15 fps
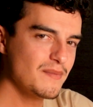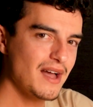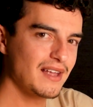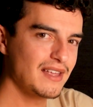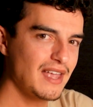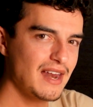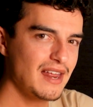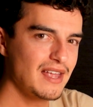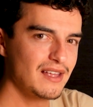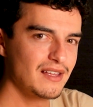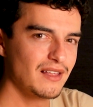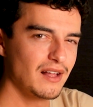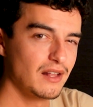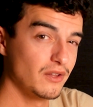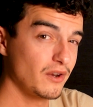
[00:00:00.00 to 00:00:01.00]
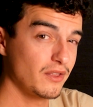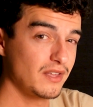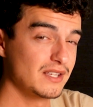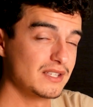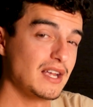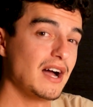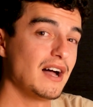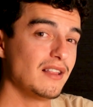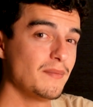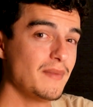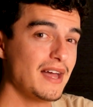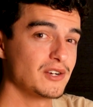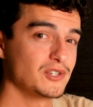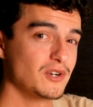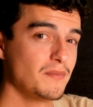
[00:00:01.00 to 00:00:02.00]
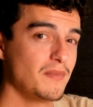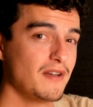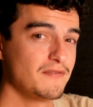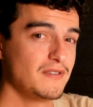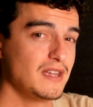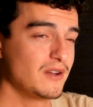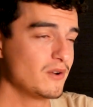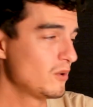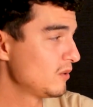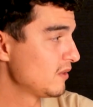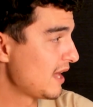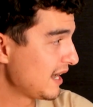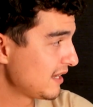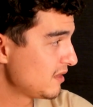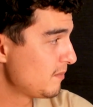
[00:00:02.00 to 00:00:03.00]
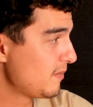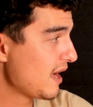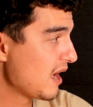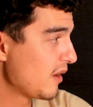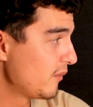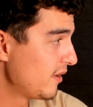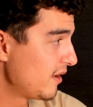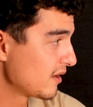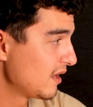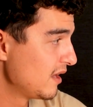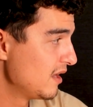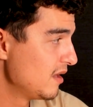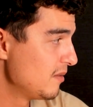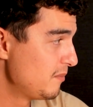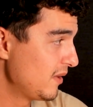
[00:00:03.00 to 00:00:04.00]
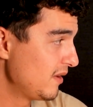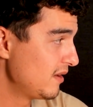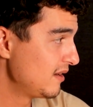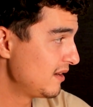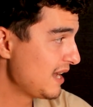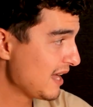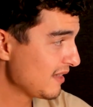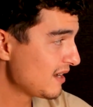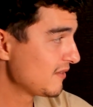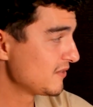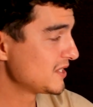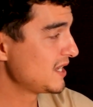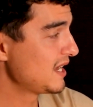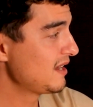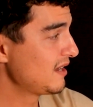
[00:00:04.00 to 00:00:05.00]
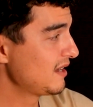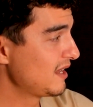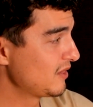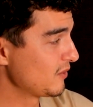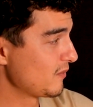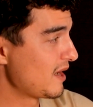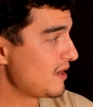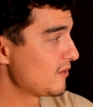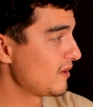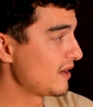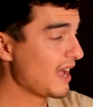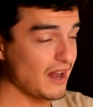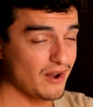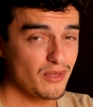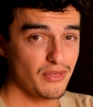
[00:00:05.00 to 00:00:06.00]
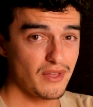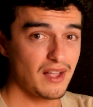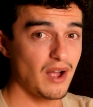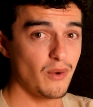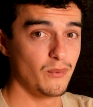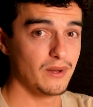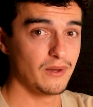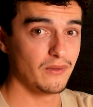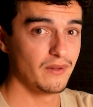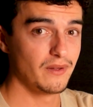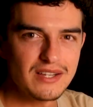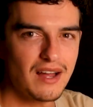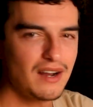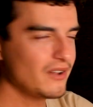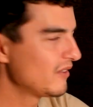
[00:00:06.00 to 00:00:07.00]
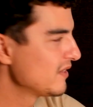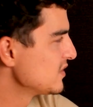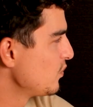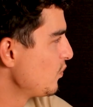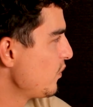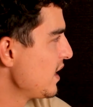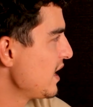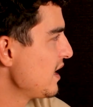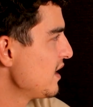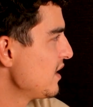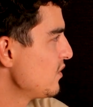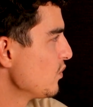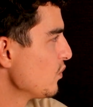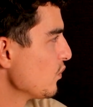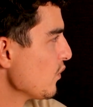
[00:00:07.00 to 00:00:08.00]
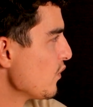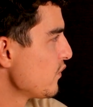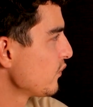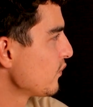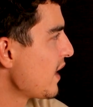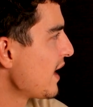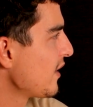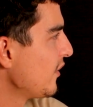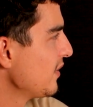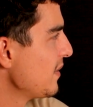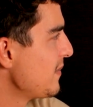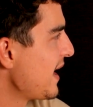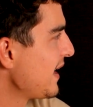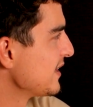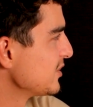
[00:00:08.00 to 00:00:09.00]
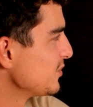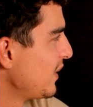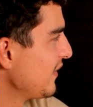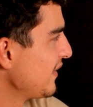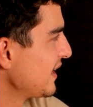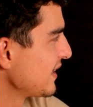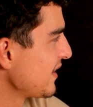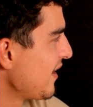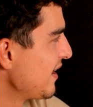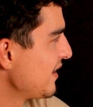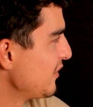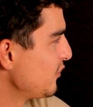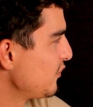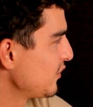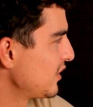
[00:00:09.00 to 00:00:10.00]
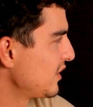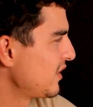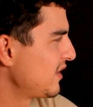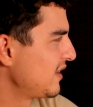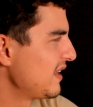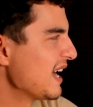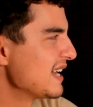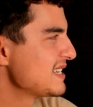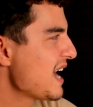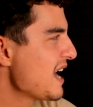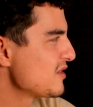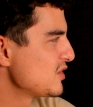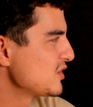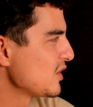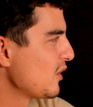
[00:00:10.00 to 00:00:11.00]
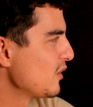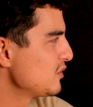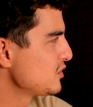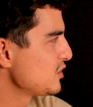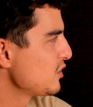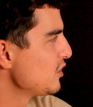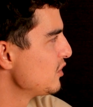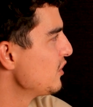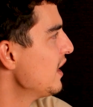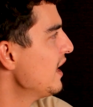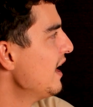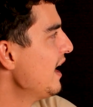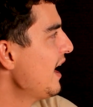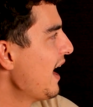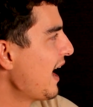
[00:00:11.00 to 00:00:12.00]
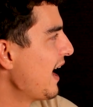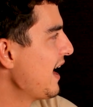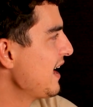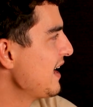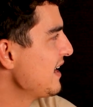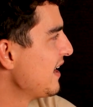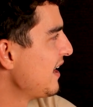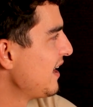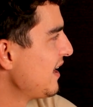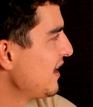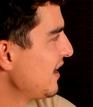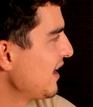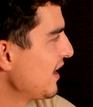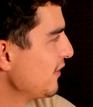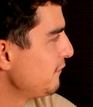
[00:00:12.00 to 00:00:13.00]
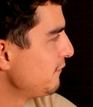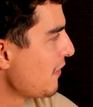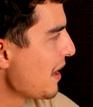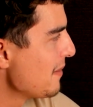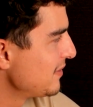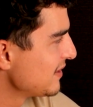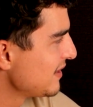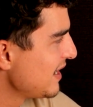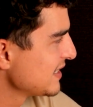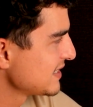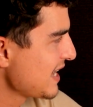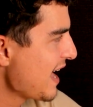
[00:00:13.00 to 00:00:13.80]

about getting a lot of things color matched on my vehicle, like the bar work, but now that I've seen it in the rendering, I don't think I will. It's kind of got this weird roof rack on the back as well that kind of attaches onto a fiberglass